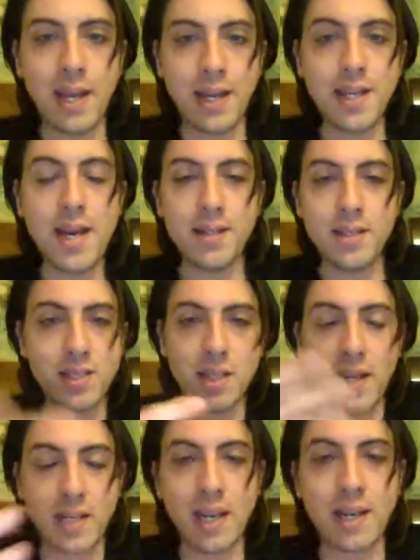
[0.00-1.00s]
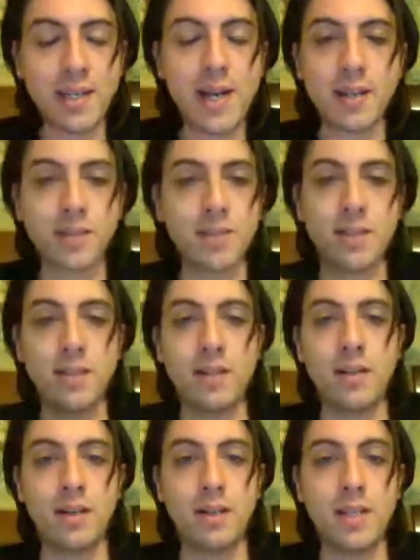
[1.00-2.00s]
that, distillate like that.
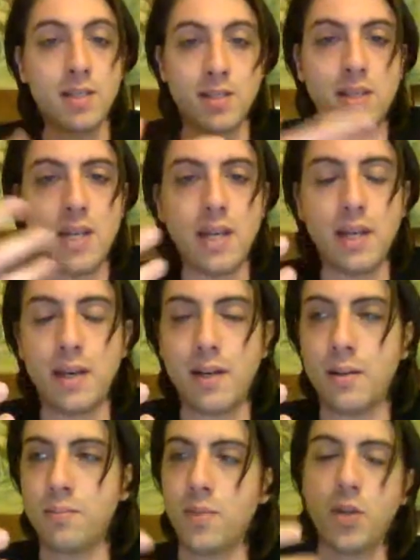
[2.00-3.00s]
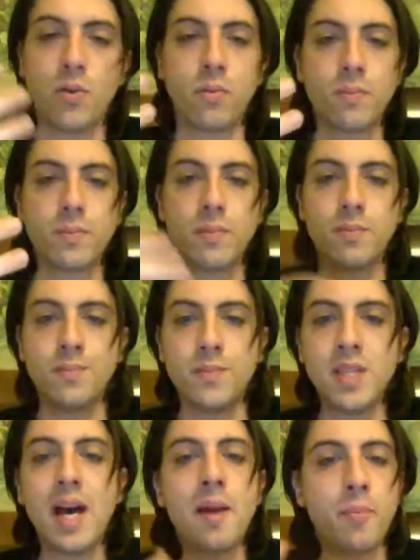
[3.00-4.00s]
That's the
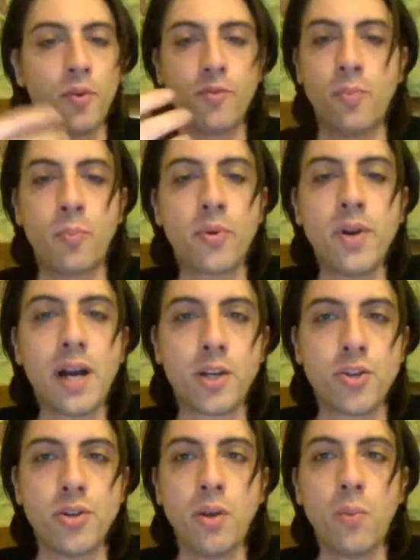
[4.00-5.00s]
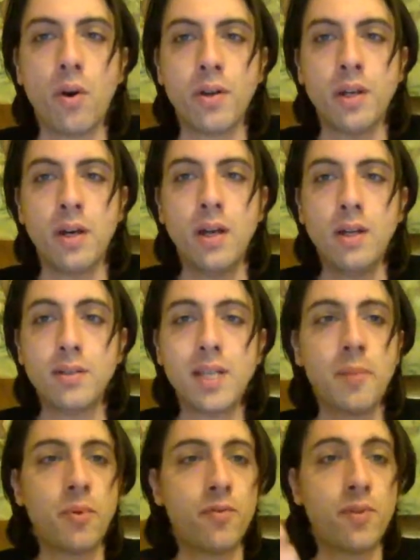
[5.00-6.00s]
type of production you want,
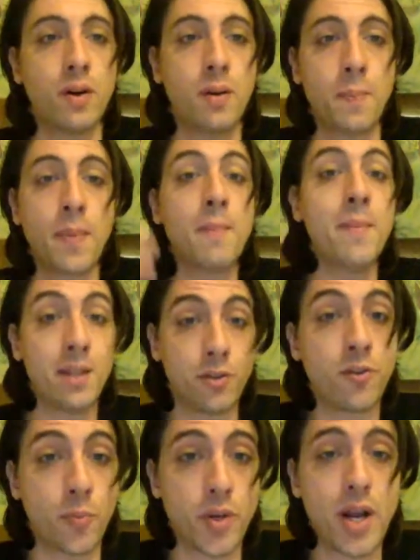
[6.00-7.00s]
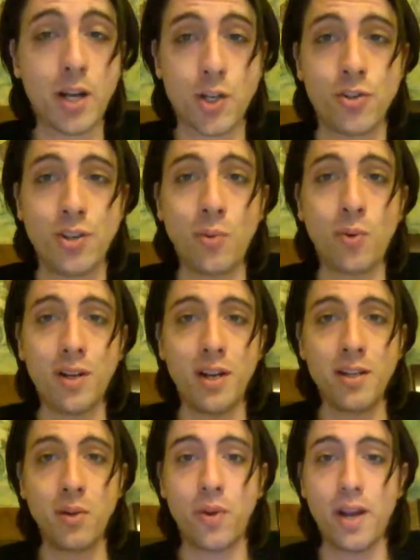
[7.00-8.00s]
type of method of production you
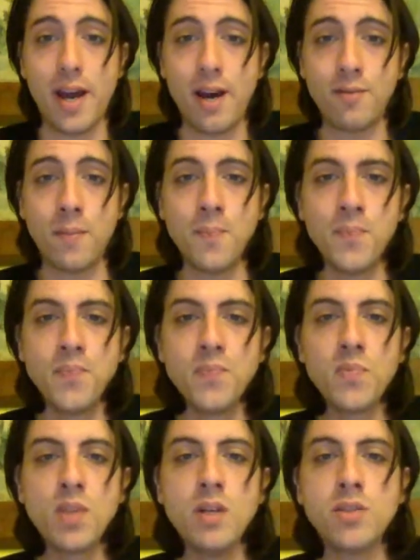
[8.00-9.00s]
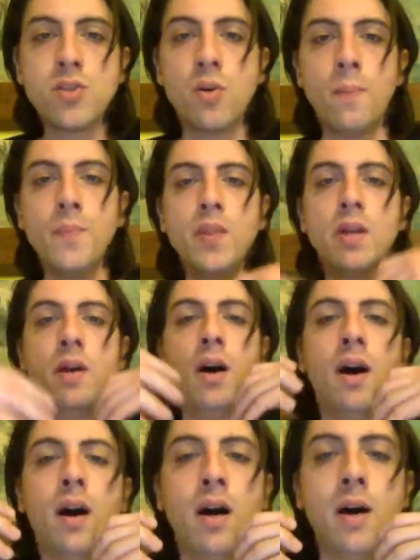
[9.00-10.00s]
wanna have. So
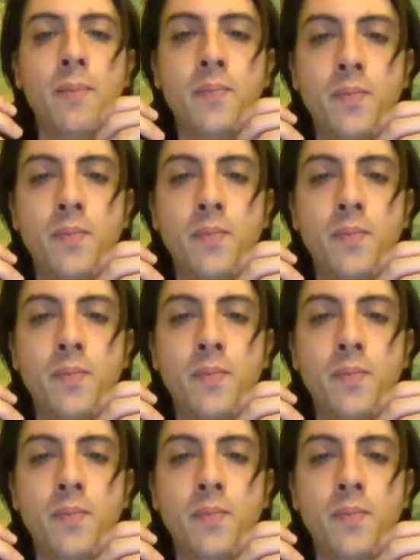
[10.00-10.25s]
to